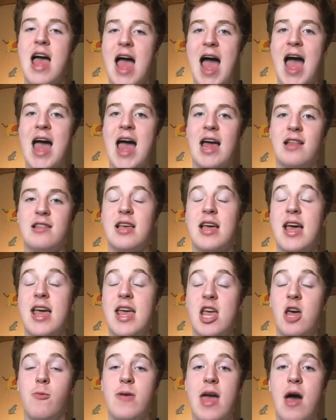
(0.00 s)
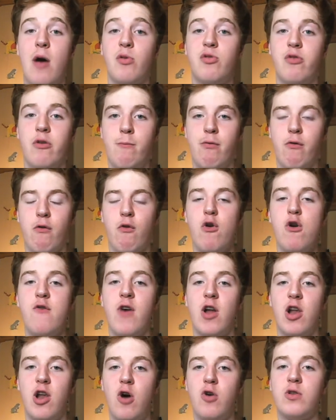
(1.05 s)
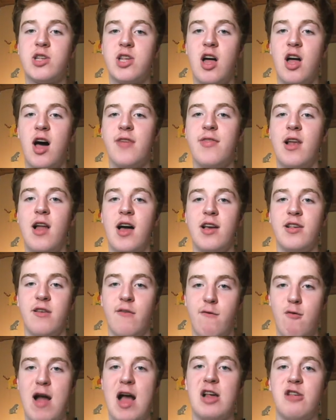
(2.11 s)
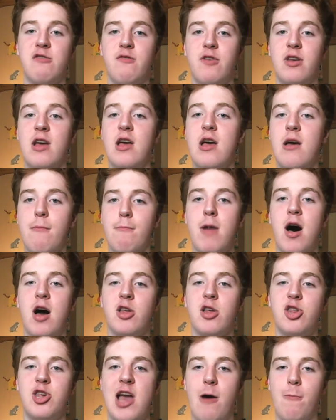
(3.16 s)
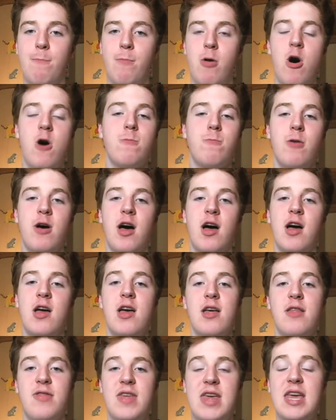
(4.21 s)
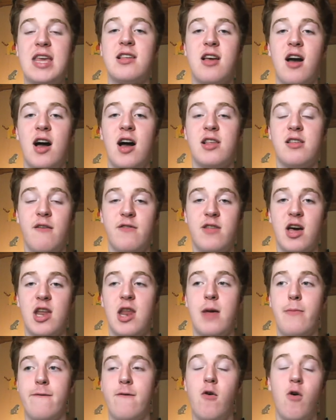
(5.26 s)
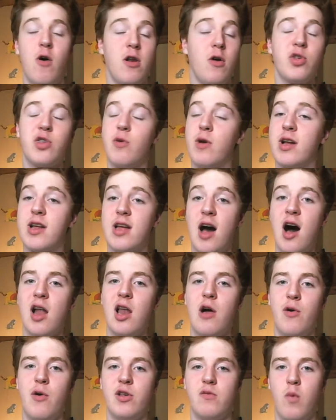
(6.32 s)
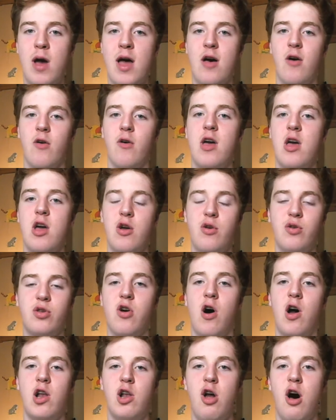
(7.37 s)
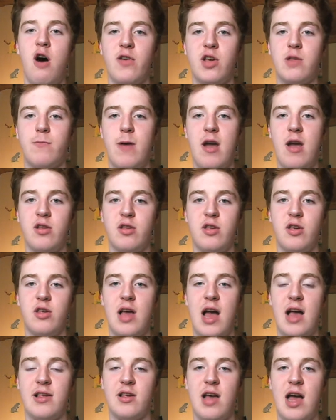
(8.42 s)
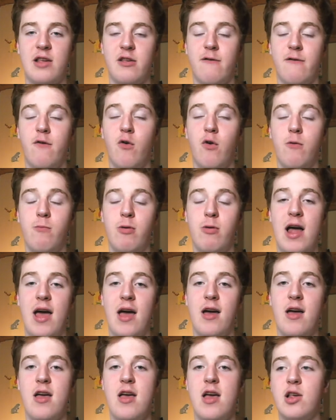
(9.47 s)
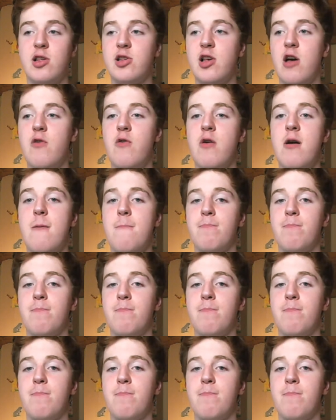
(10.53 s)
and he'll be able to improve alongside the likes of Rashford, Martial, Pogba, these guys that have done it before, and also Agallo as well, who's got a lot of experience as a forward player. So